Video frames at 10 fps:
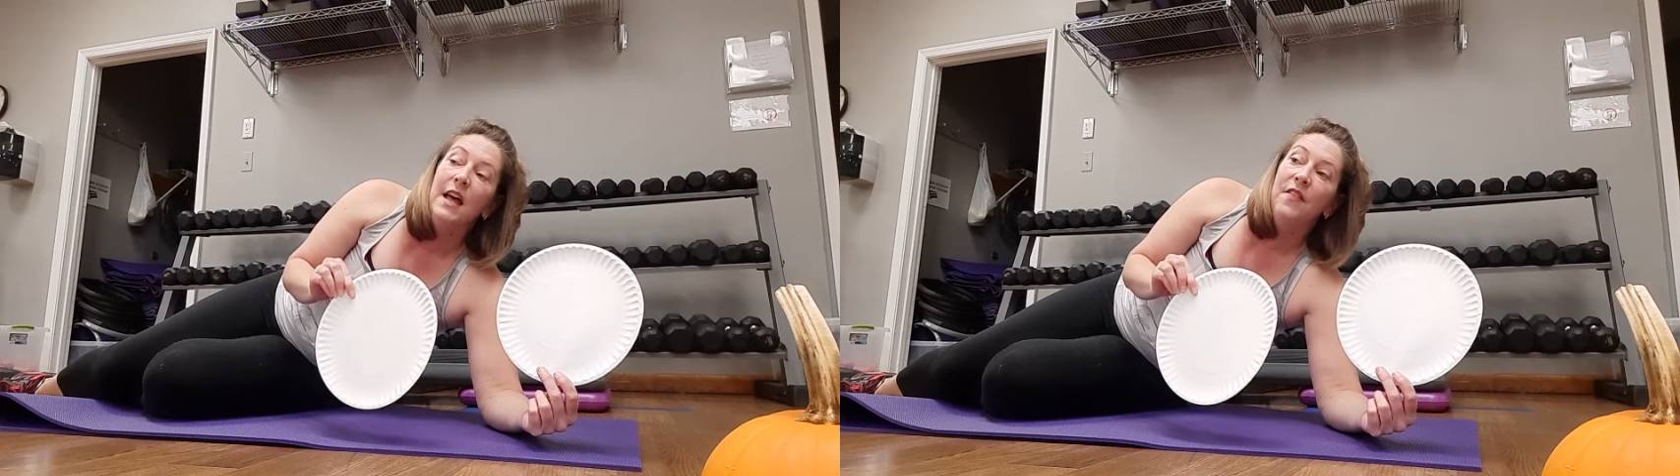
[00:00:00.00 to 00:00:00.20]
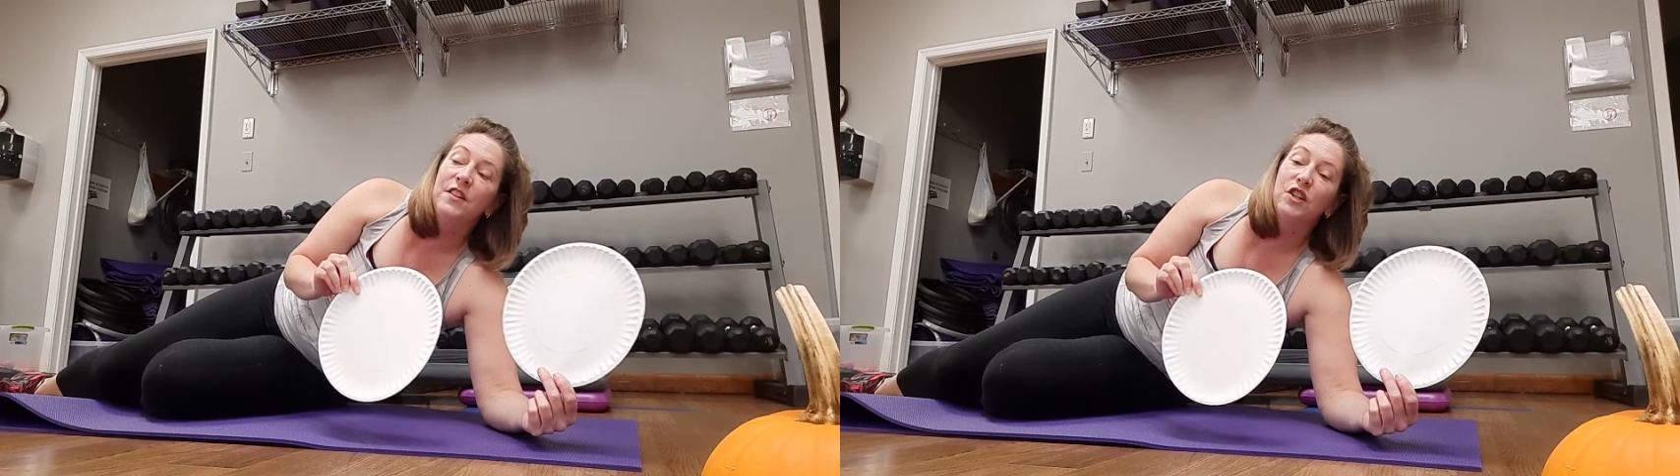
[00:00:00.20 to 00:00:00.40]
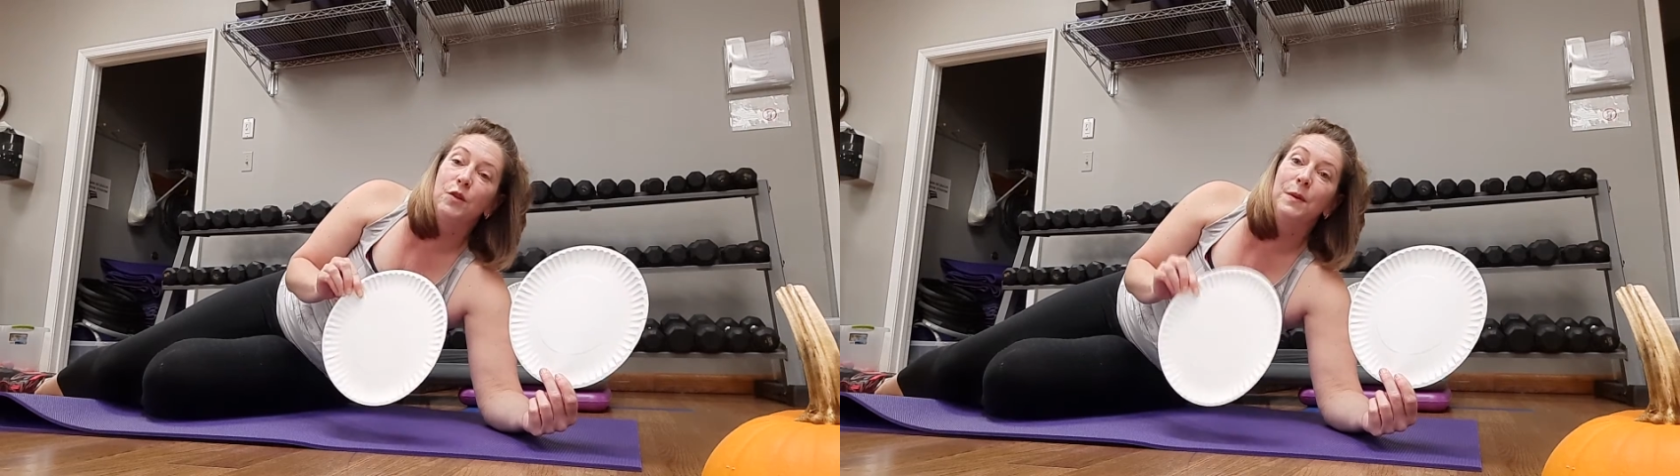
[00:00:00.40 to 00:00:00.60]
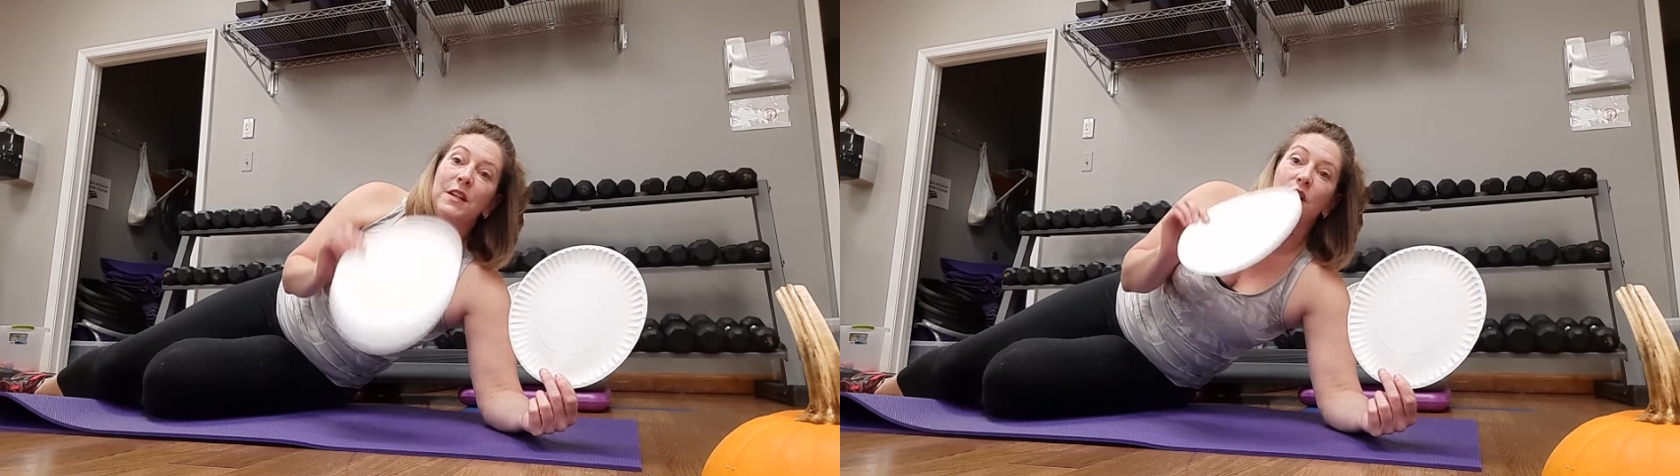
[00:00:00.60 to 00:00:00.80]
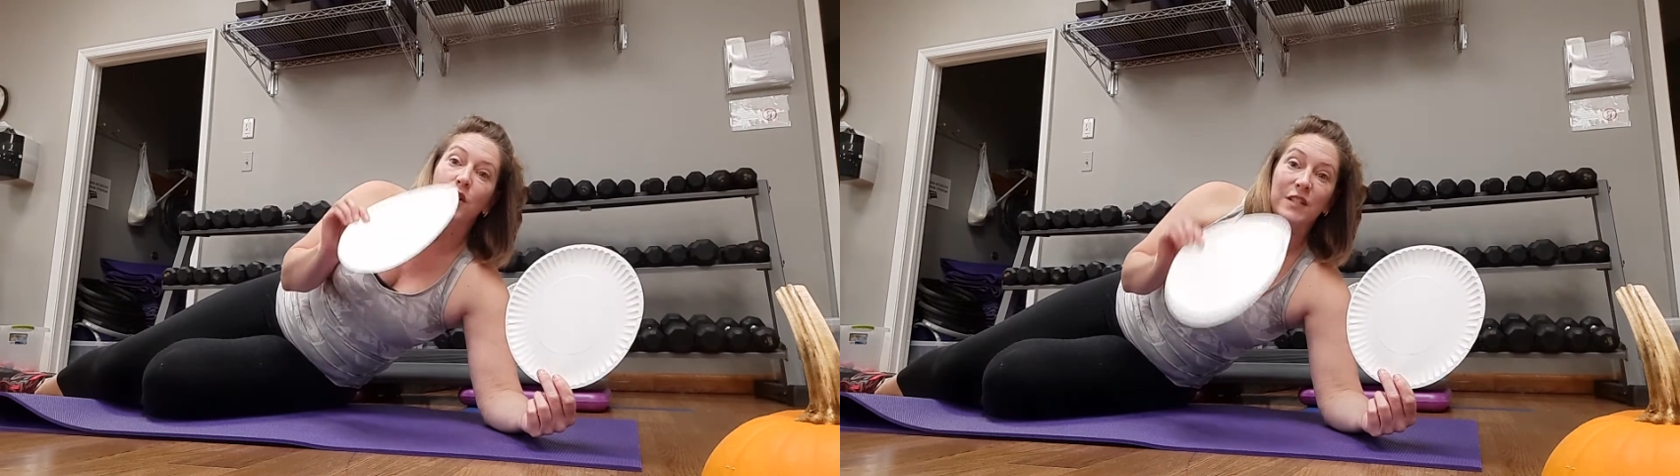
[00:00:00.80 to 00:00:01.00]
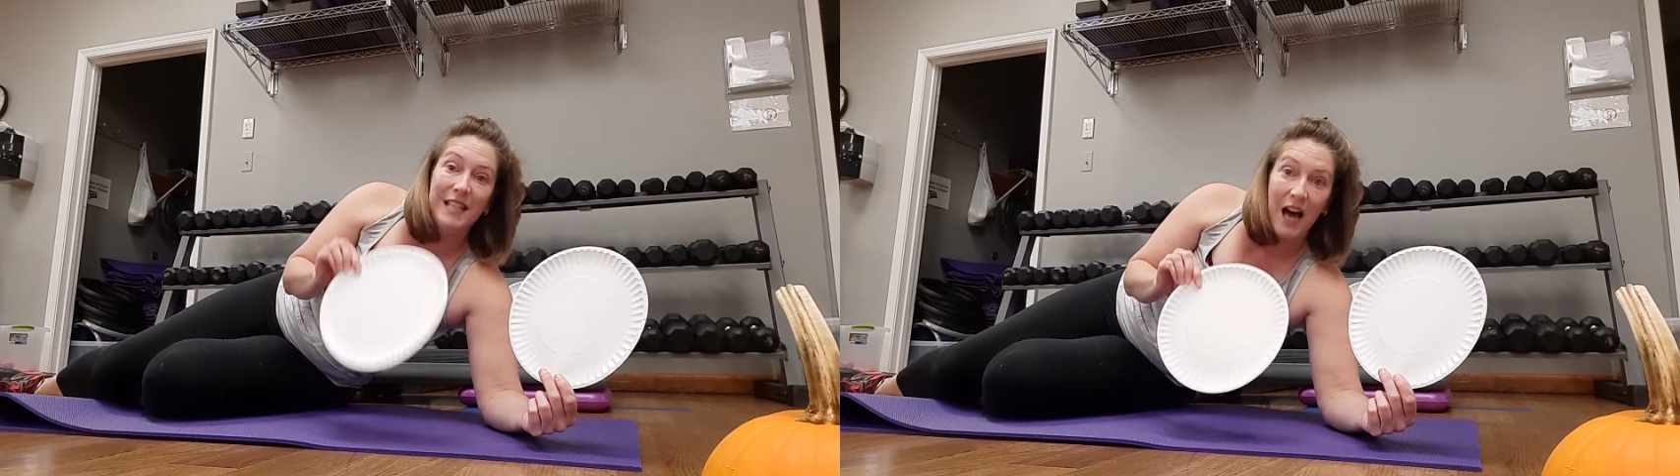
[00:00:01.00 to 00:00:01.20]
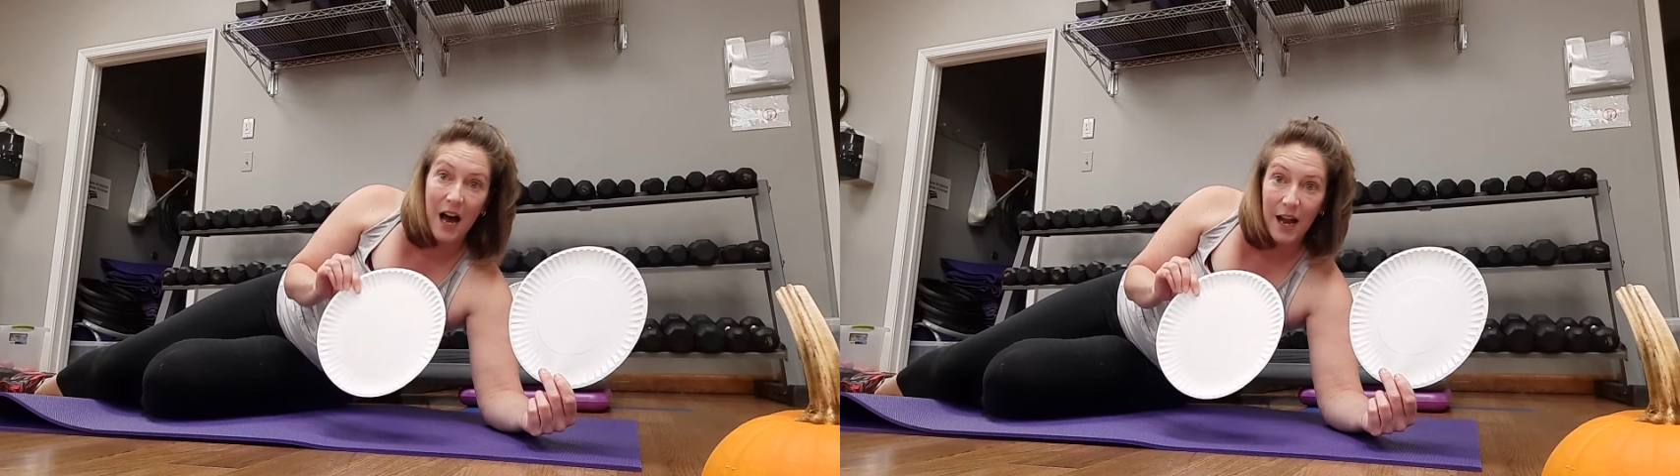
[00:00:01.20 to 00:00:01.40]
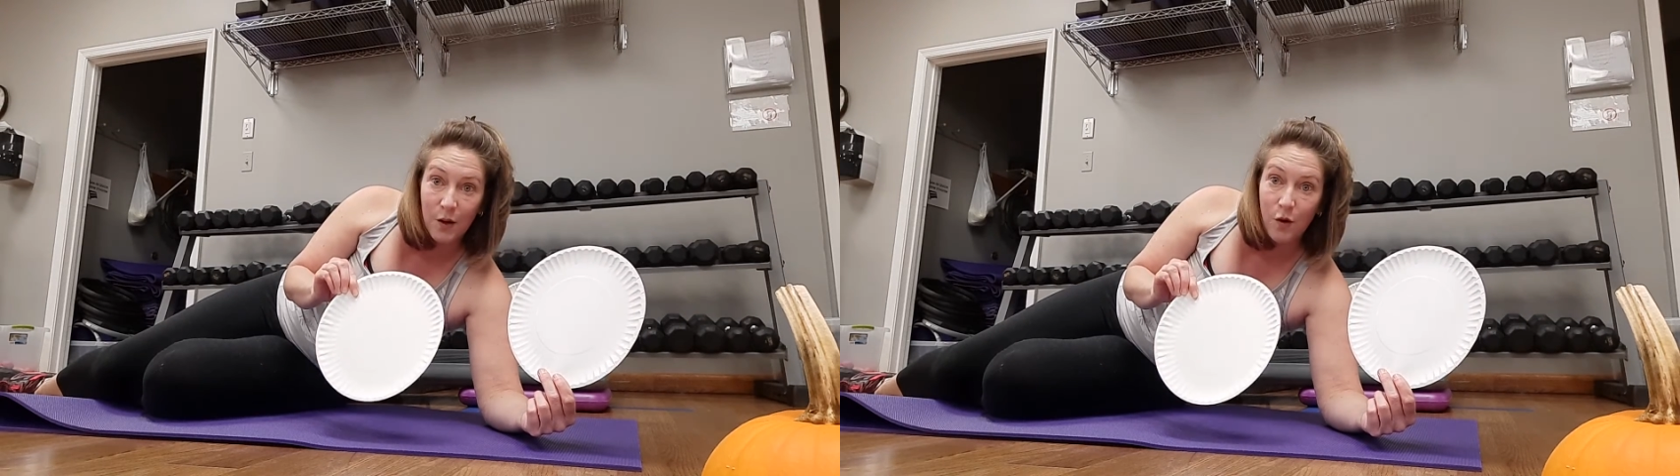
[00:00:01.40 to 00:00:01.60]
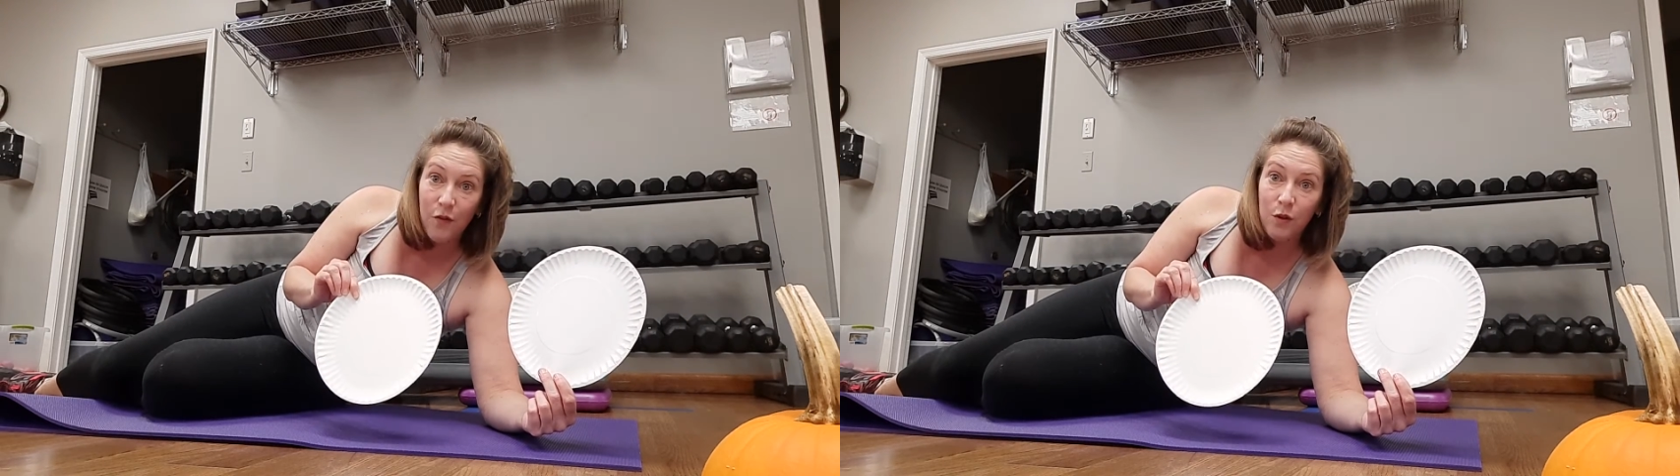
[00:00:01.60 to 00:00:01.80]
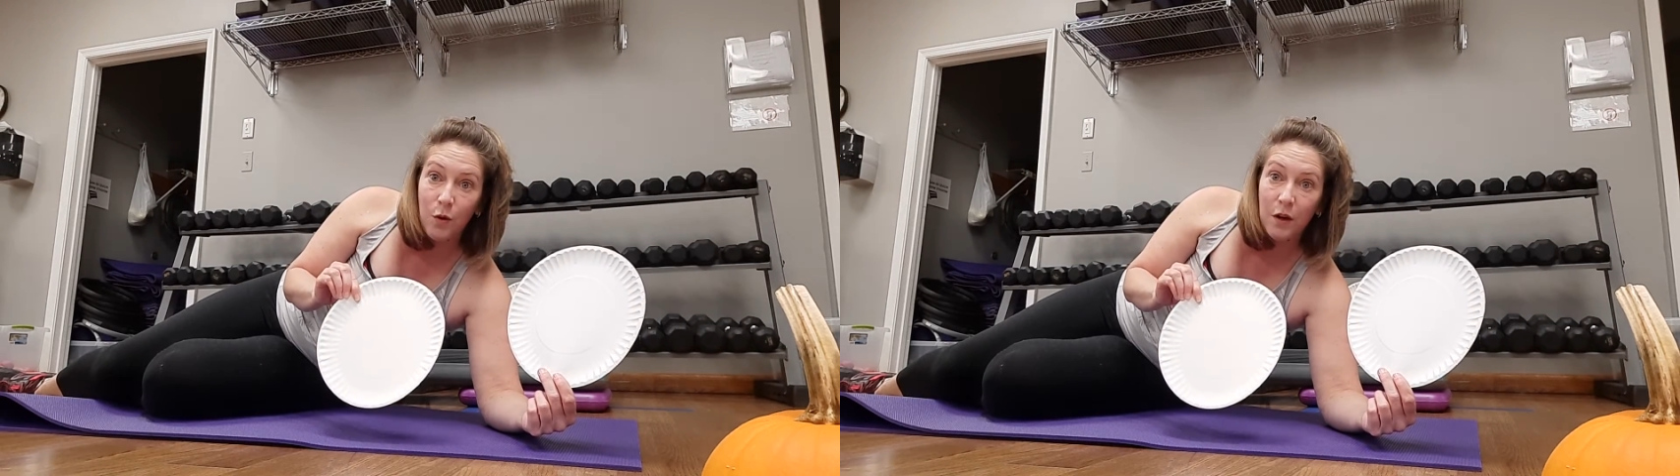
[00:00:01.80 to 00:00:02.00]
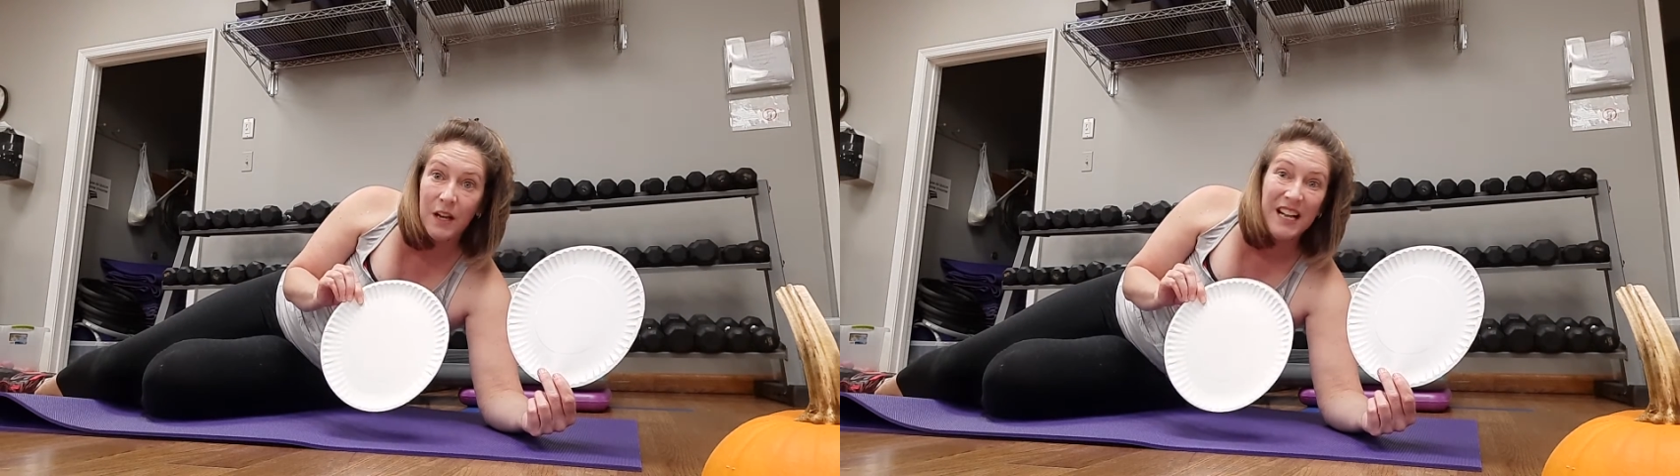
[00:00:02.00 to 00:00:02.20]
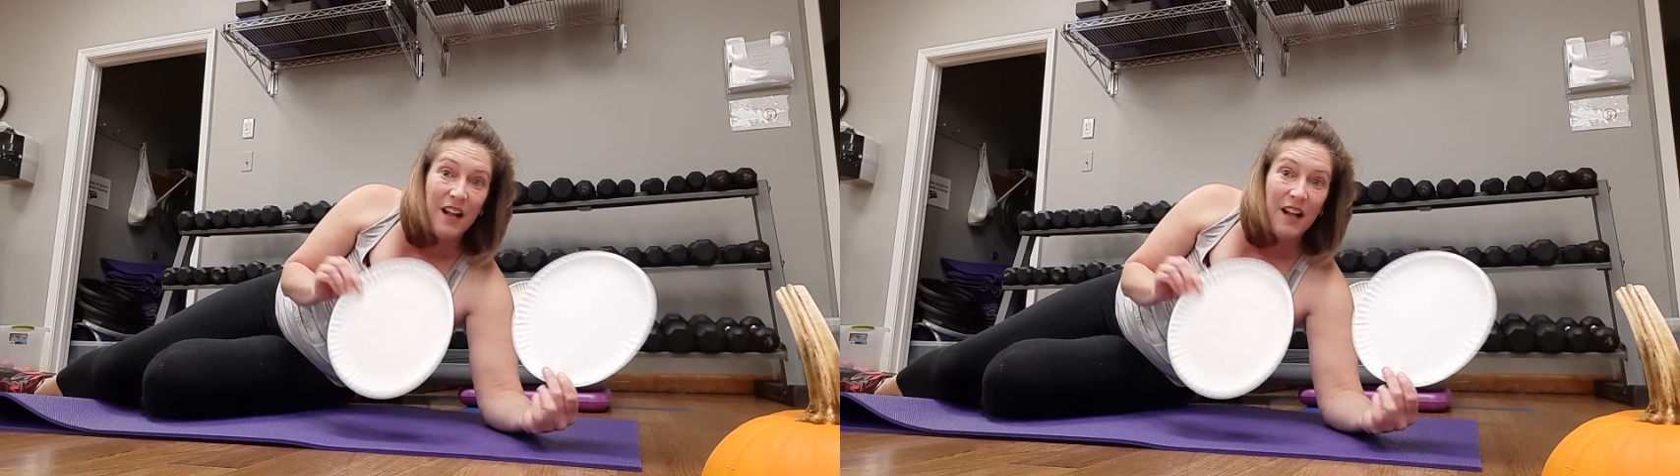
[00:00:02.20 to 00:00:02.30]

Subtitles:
This could be done on tile floor.